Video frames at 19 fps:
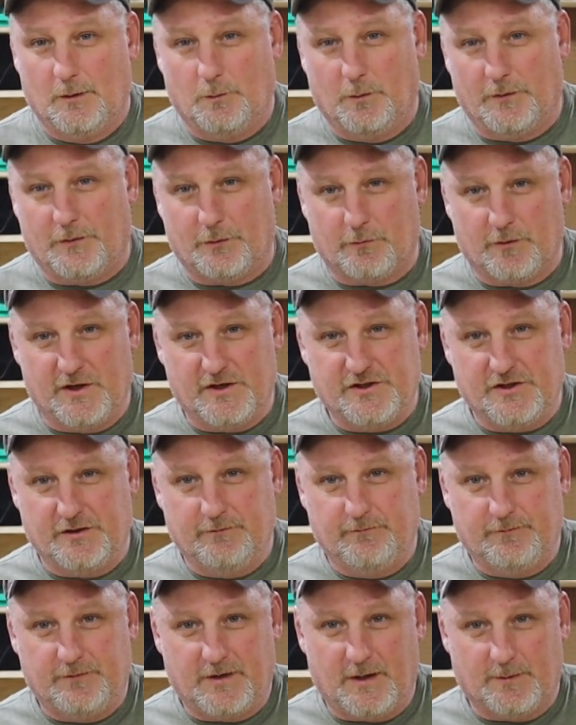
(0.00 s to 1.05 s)
With the
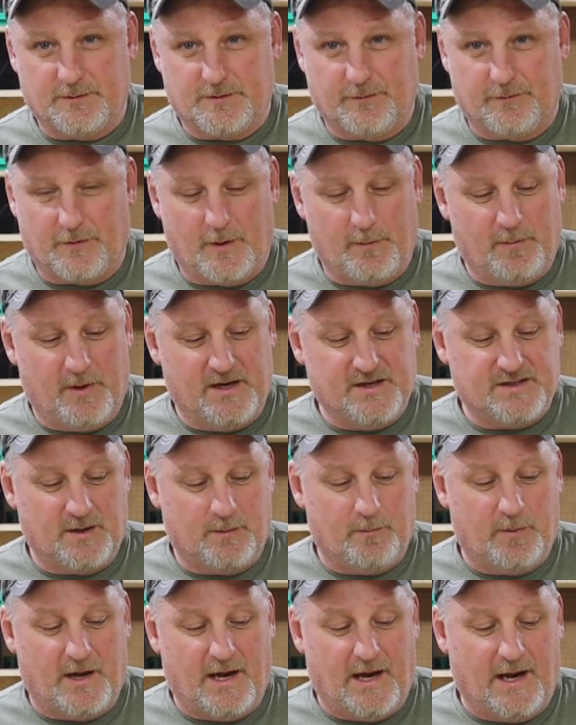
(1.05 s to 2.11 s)
Rigid, comes with a very
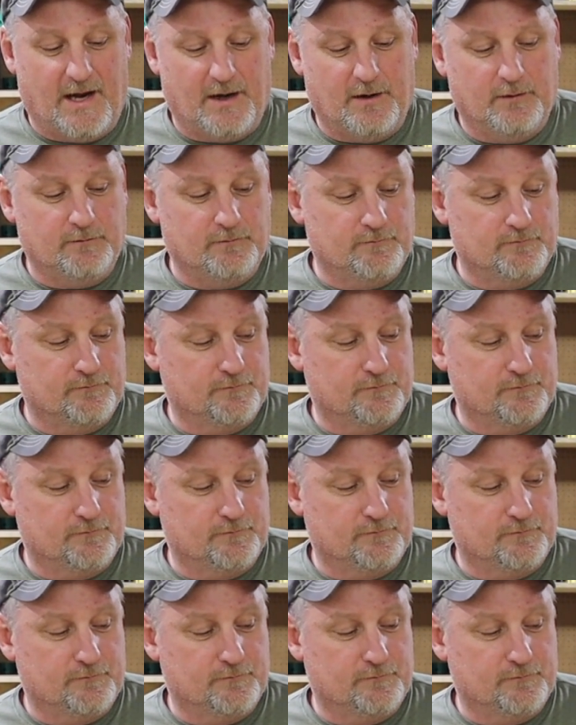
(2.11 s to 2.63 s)
basic bag.